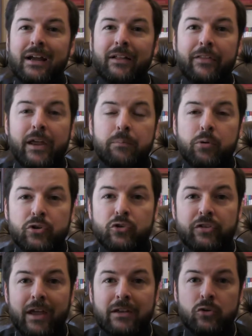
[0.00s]
they
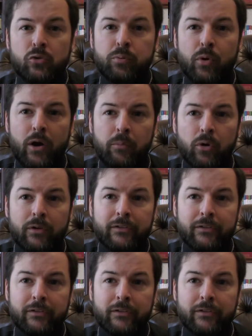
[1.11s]
produce a new prayer book.